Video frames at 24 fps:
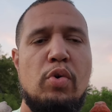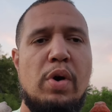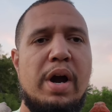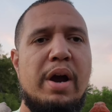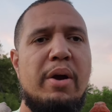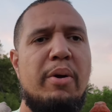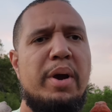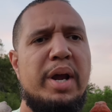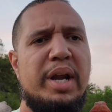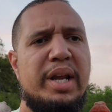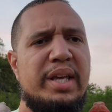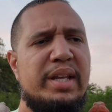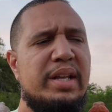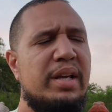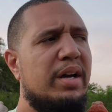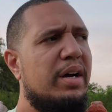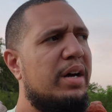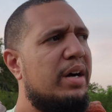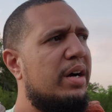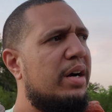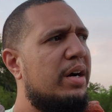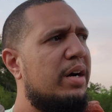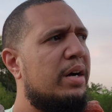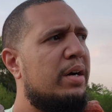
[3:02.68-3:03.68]
already
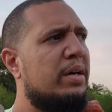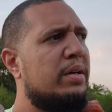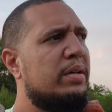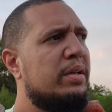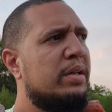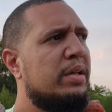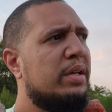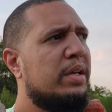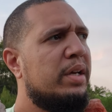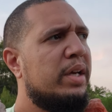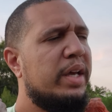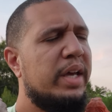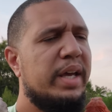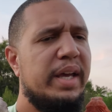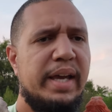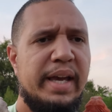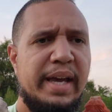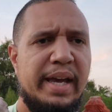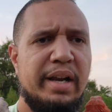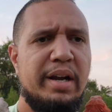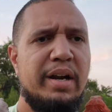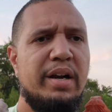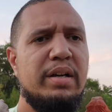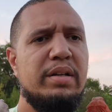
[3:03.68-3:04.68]
uh,
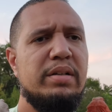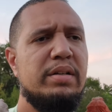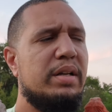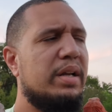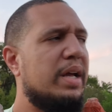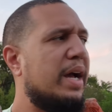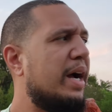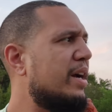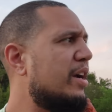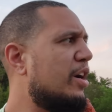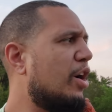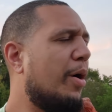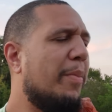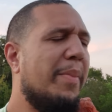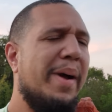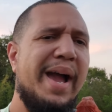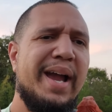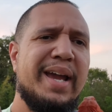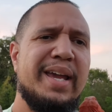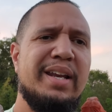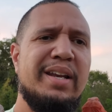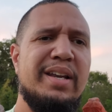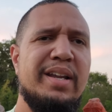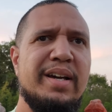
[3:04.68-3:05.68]
entered I can go
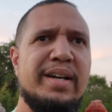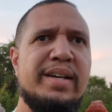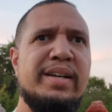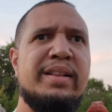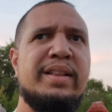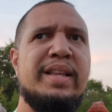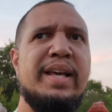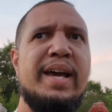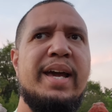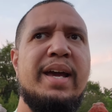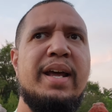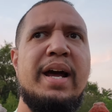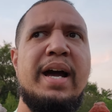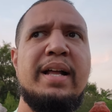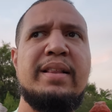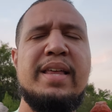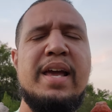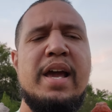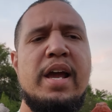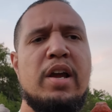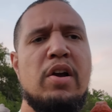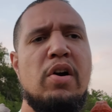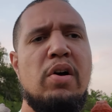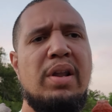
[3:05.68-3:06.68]
back and look at that. I
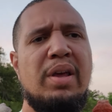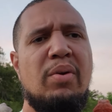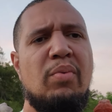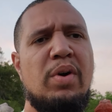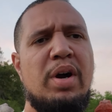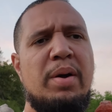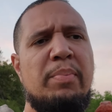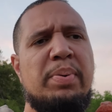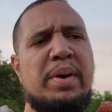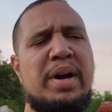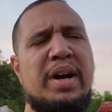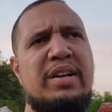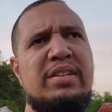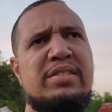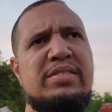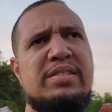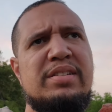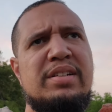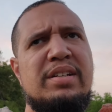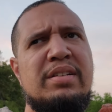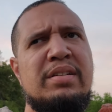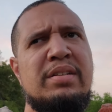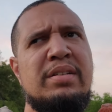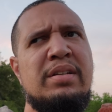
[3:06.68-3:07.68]
think only one
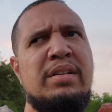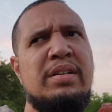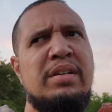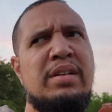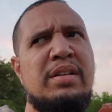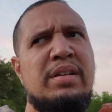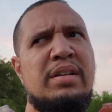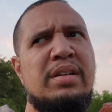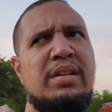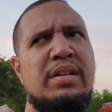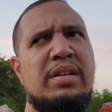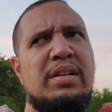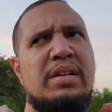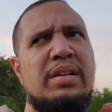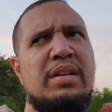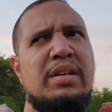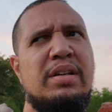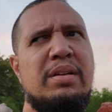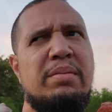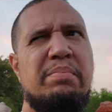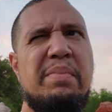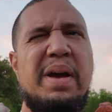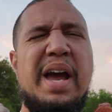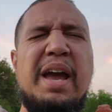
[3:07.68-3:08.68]
person,
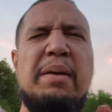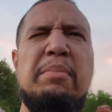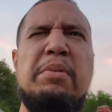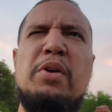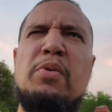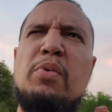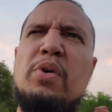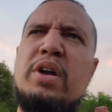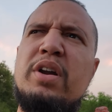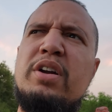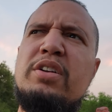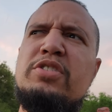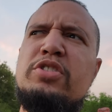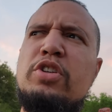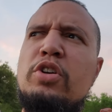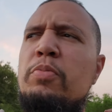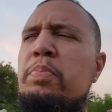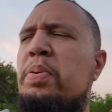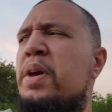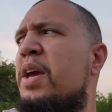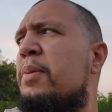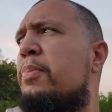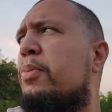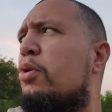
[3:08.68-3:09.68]
maybe one or two
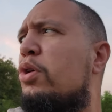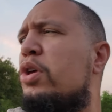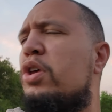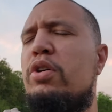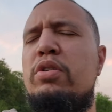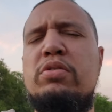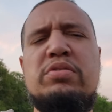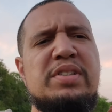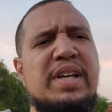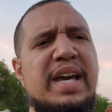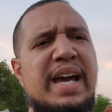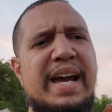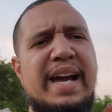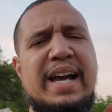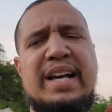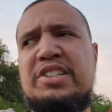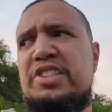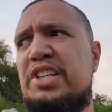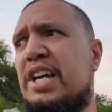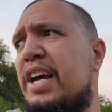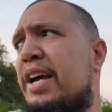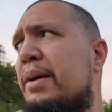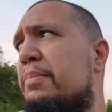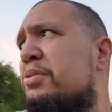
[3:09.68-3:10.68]
people use Cash
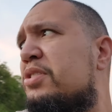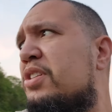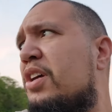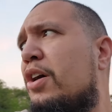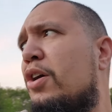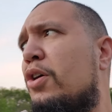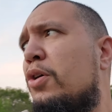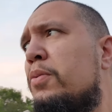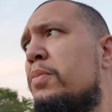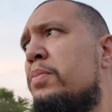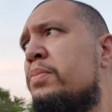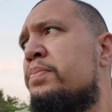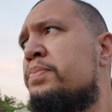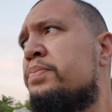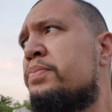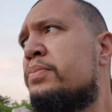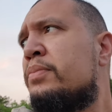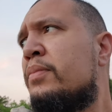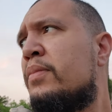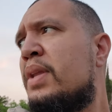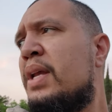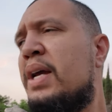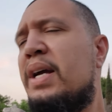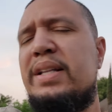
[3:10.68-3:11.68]
App, so
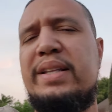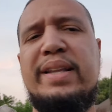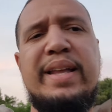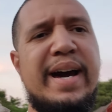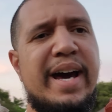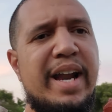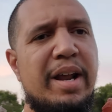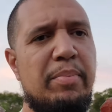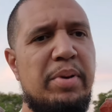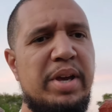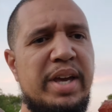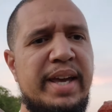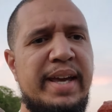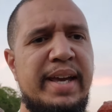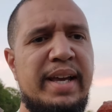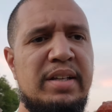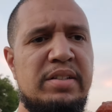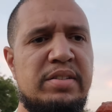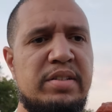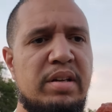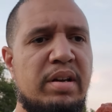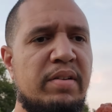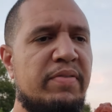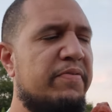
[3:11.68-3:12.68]
that'll be
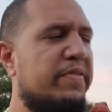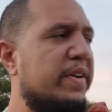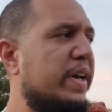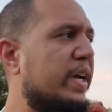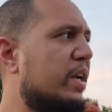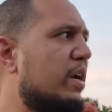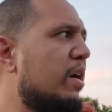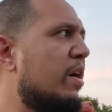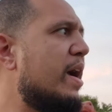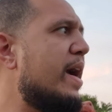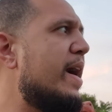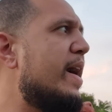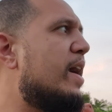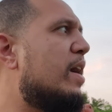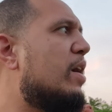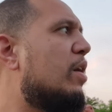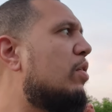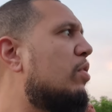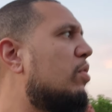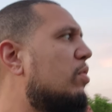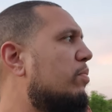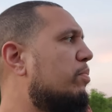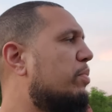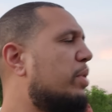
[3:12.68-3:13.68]
easy to figure out.
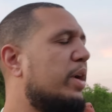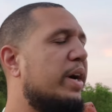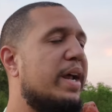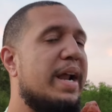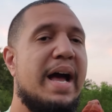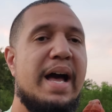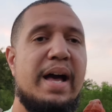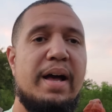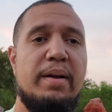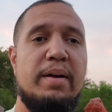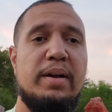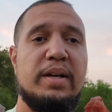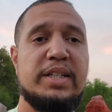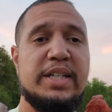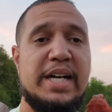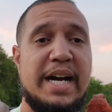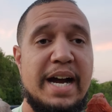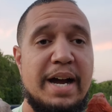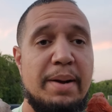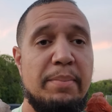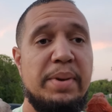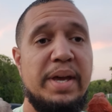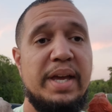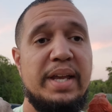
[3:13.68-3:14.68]
But
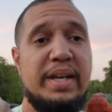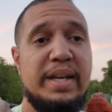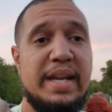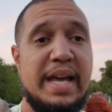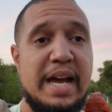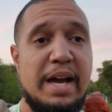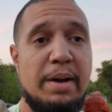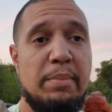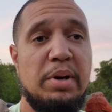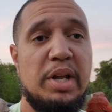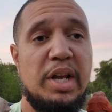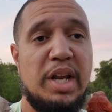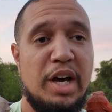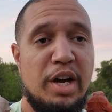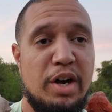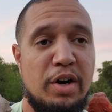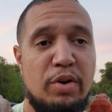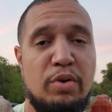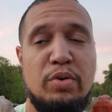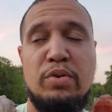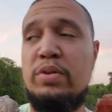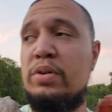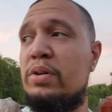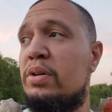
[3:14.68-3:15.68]
comment down
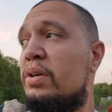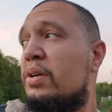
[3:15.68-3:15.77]
below